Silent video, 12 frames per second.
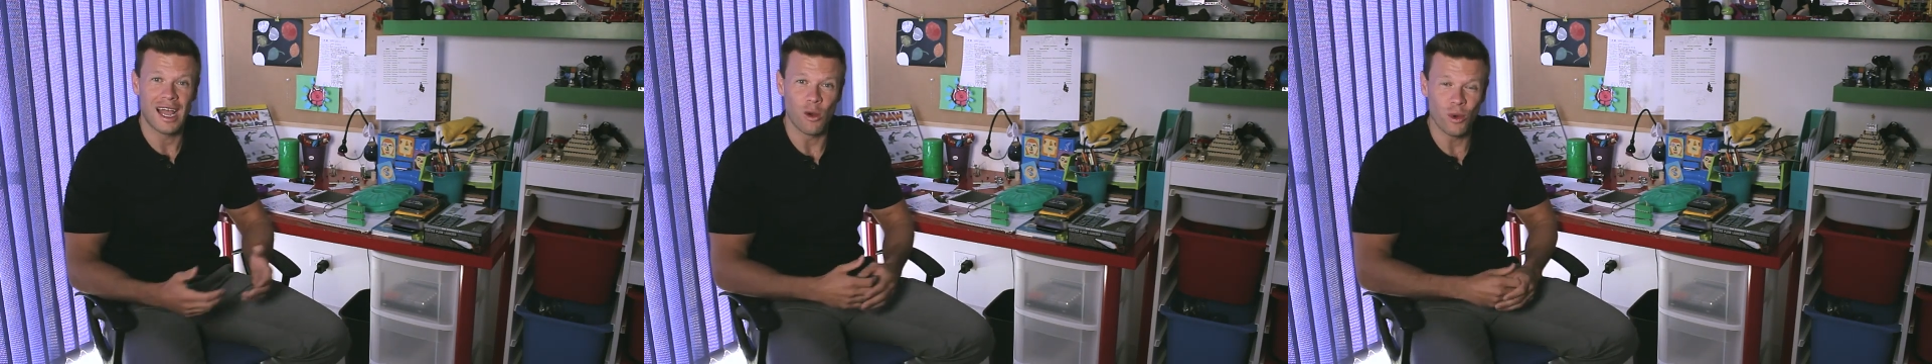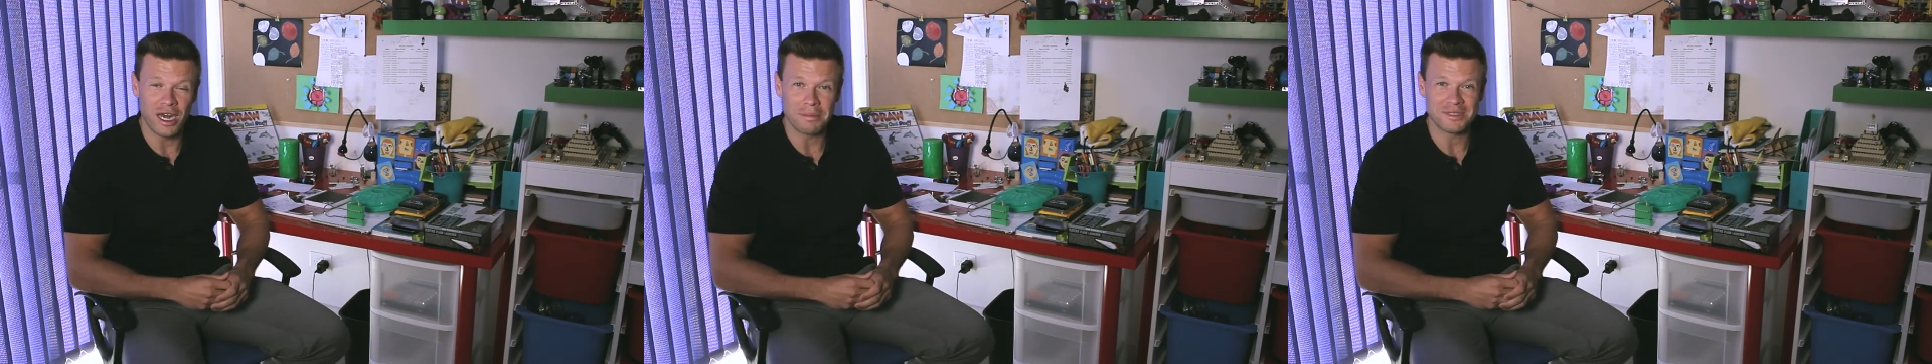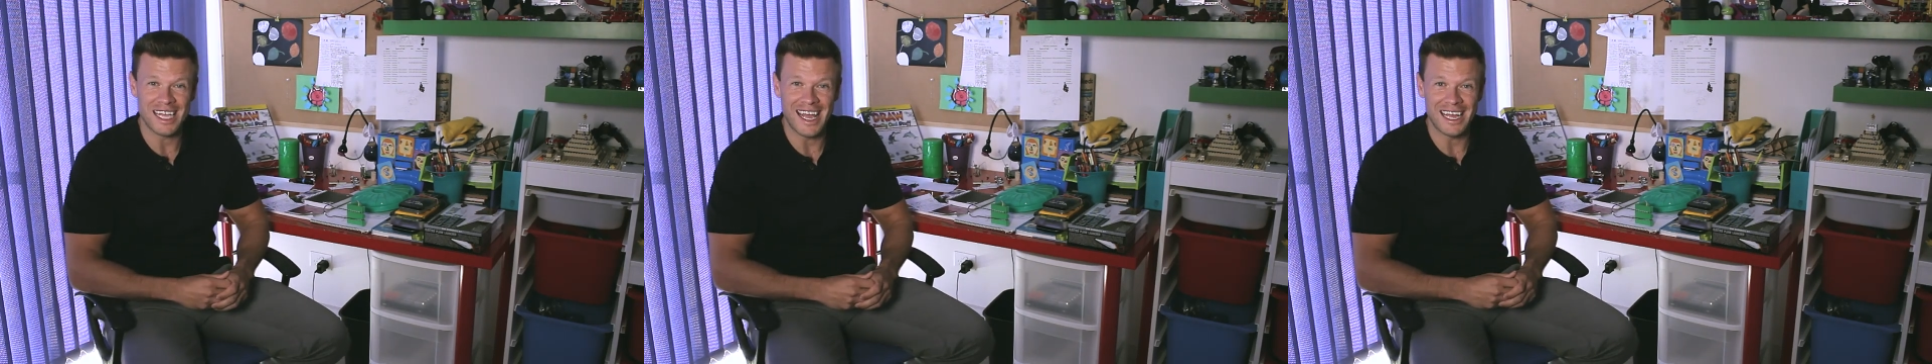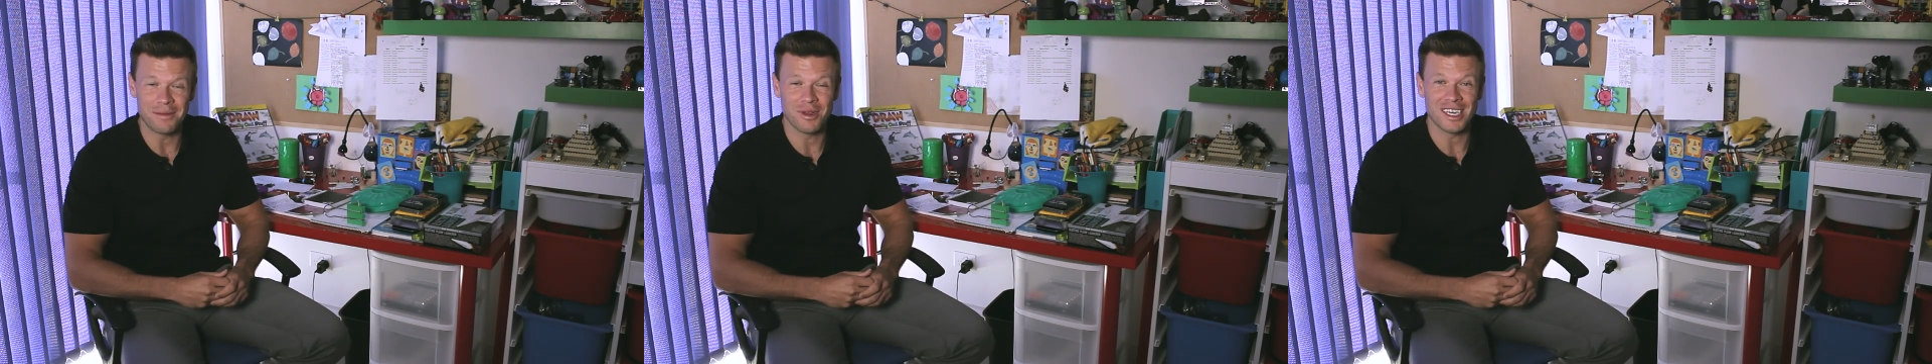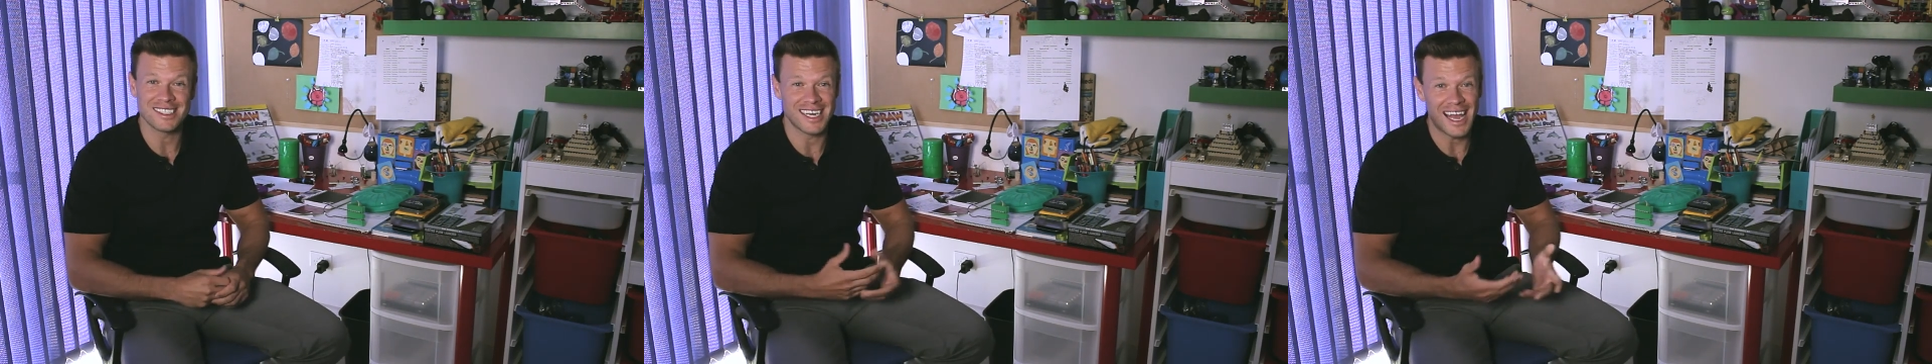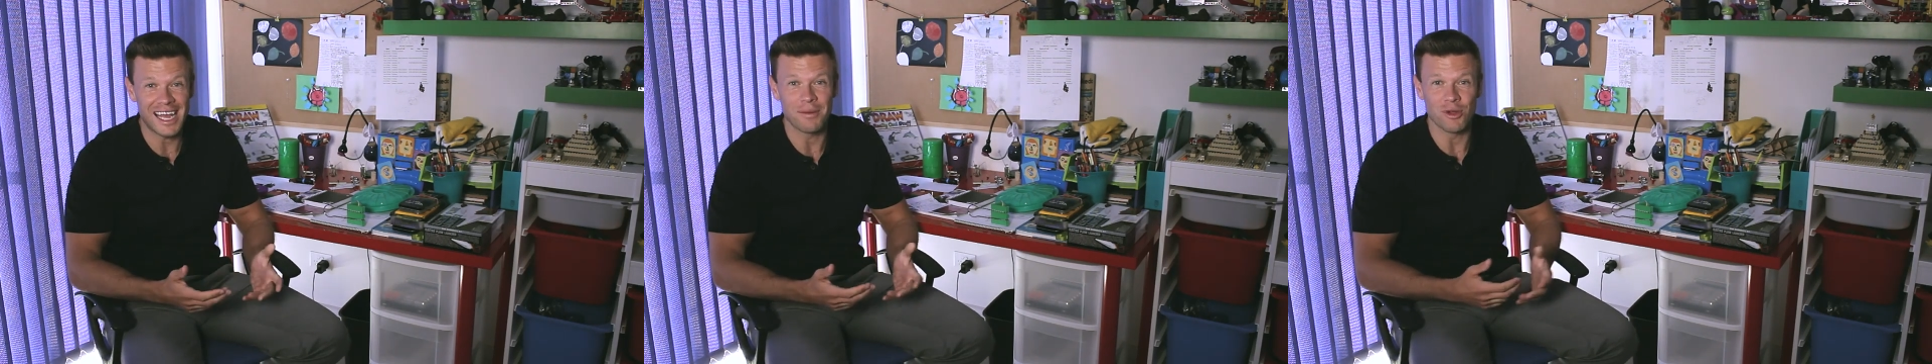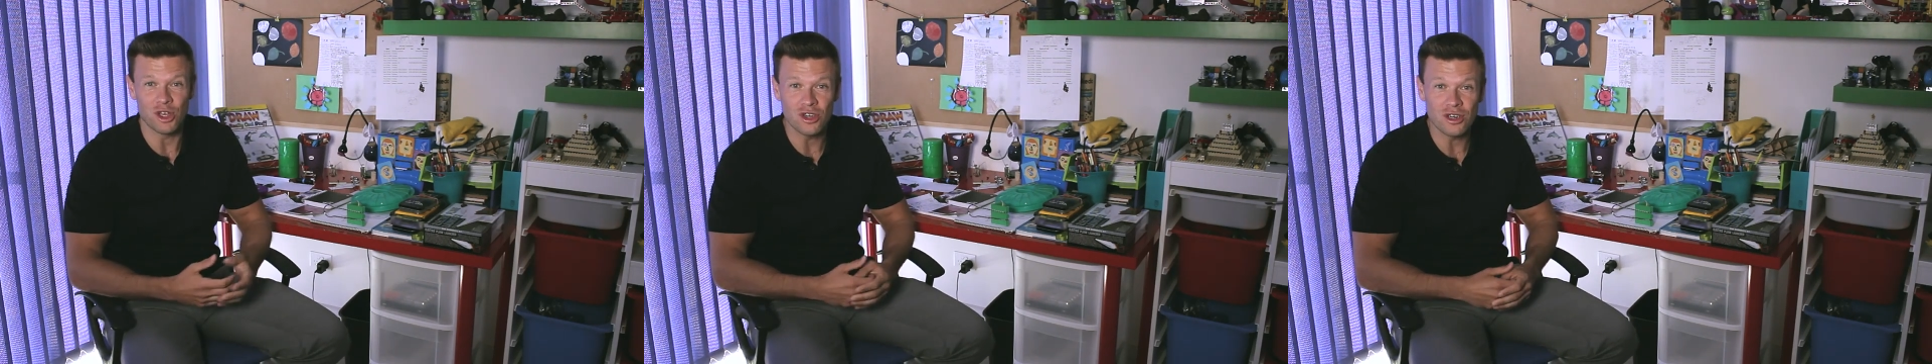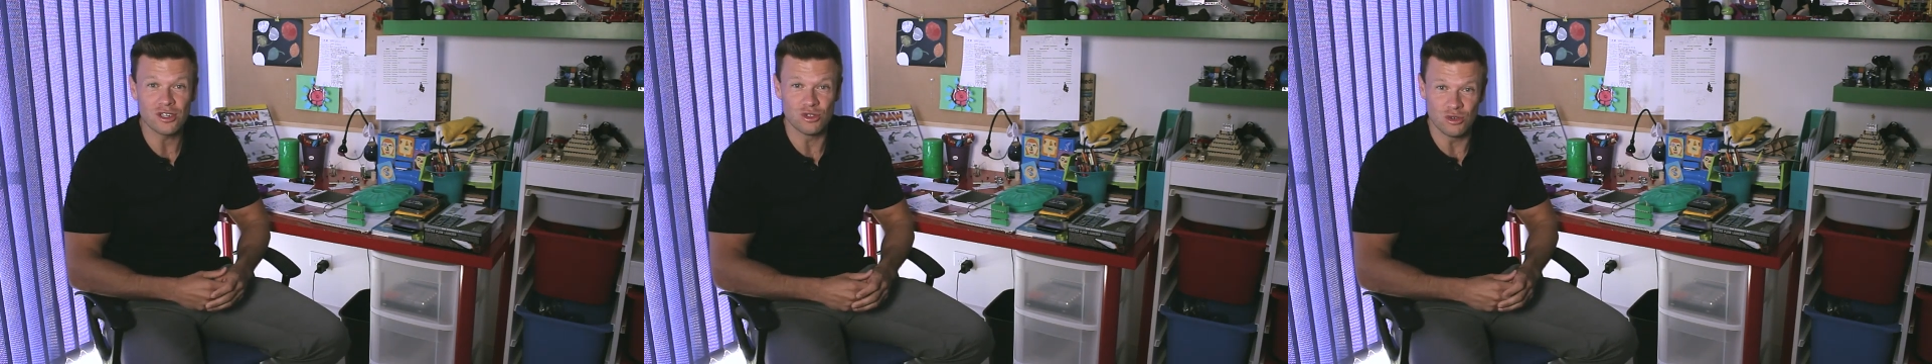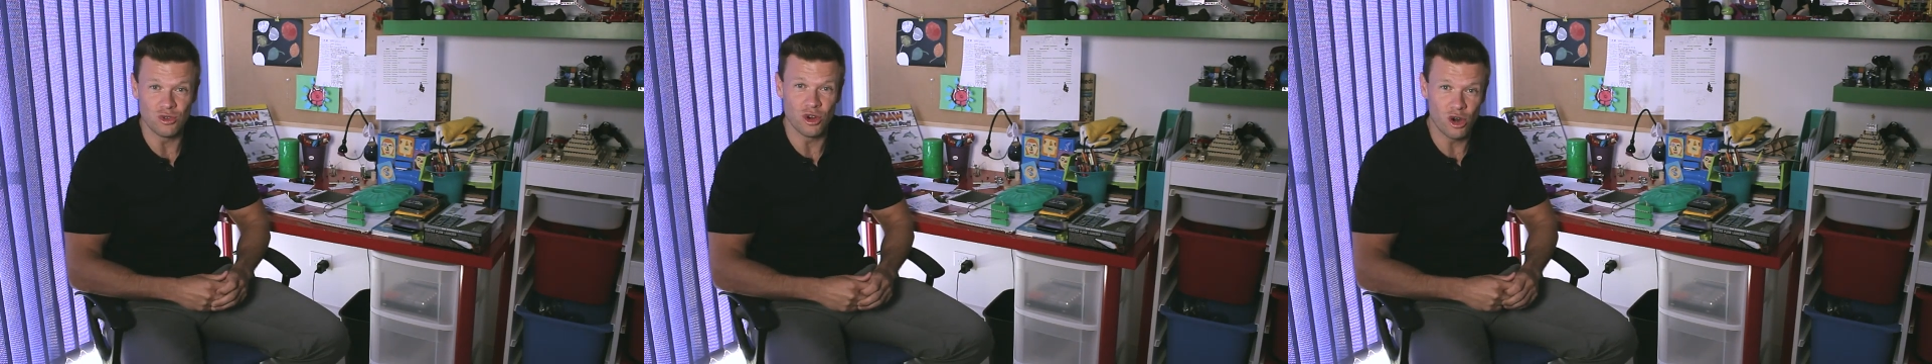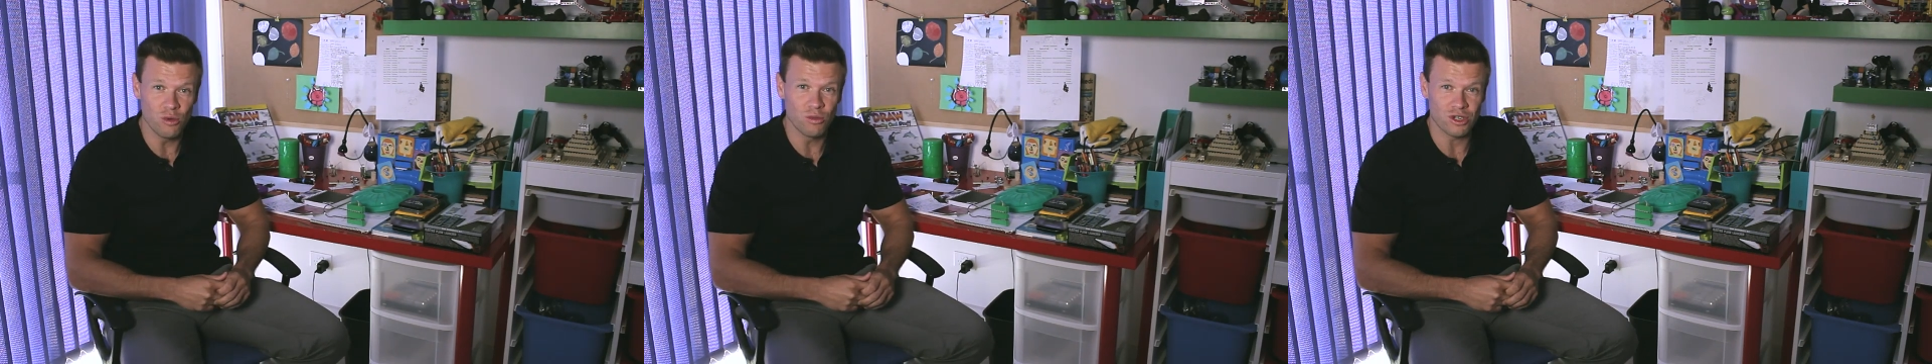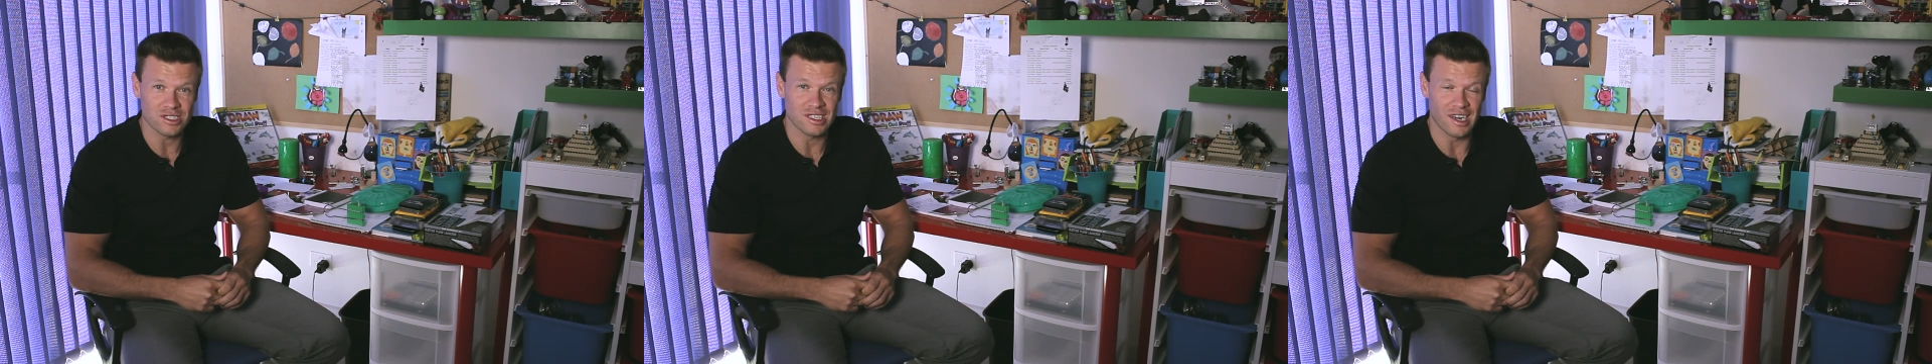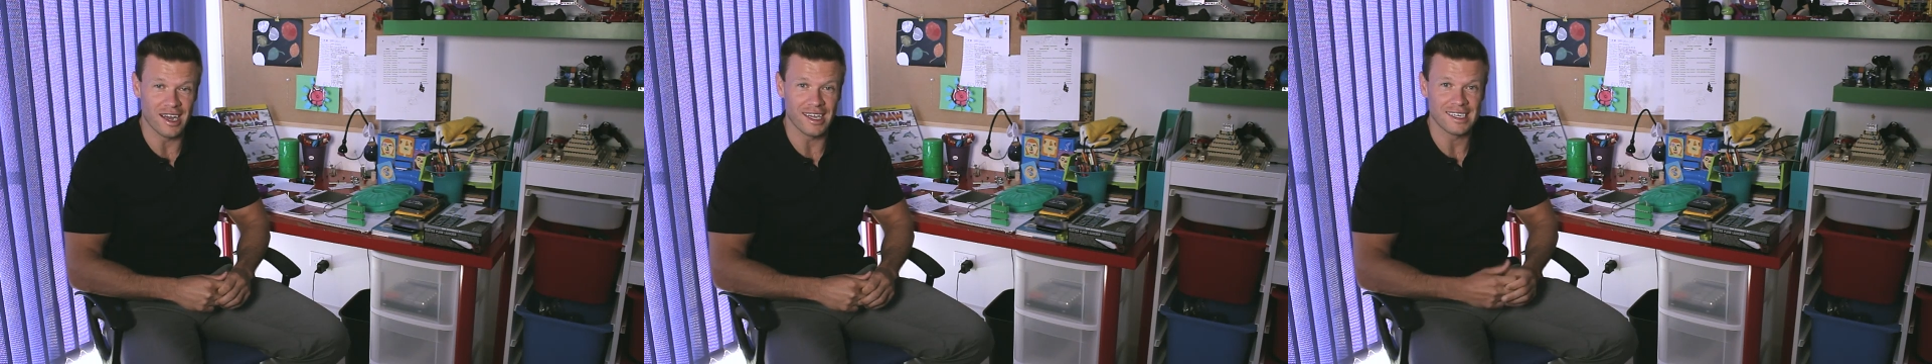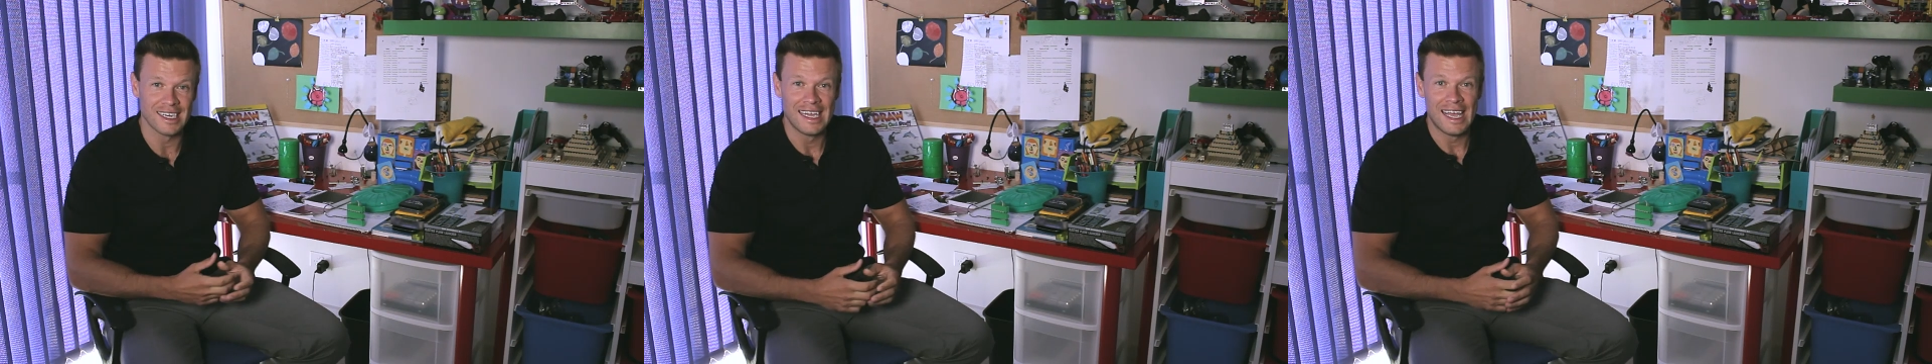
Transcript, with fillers: I went up to Adam and I said, Adam, are you going to do your homework tonight?